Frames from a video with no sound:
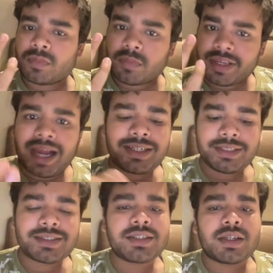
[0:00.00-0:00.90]

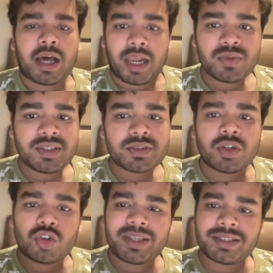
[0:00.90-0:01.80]
React.js allows us
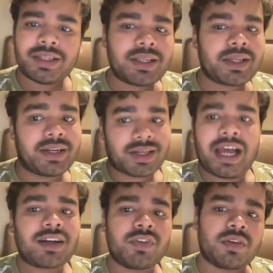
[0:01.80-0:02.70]
to basically
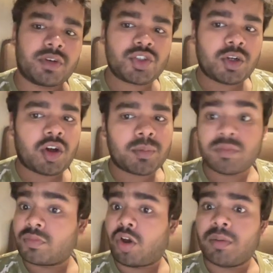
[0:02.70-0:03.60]
interact with the virtual
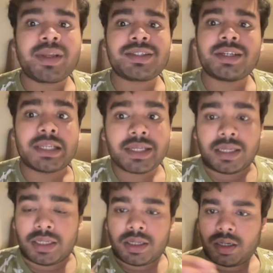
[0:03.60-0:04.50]
DOM. Basically,
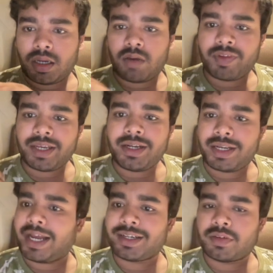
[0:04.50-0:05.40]
we can
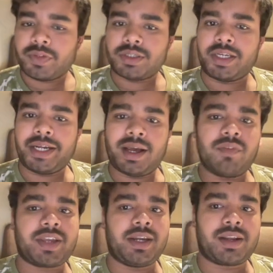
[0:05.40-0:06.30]
interact with the data, we
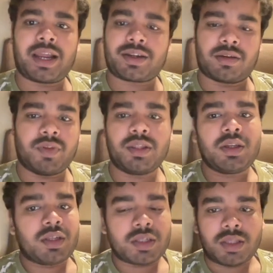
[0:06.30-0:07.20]
can interact with
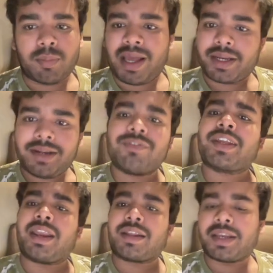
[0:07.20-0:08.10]
the backend, we
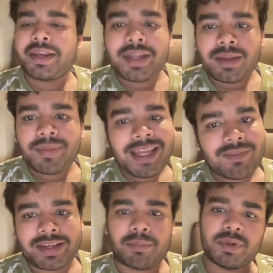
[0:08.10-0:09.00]
can create an API, we
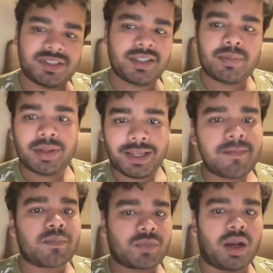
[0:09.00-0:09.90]
can merge the API,
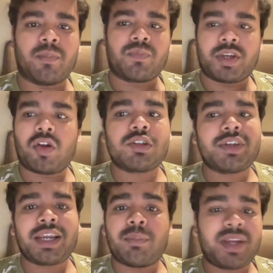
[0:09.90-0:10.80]
yeah, and also we
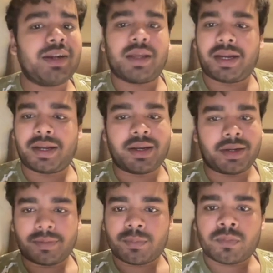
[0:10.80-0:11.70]
can update and render it.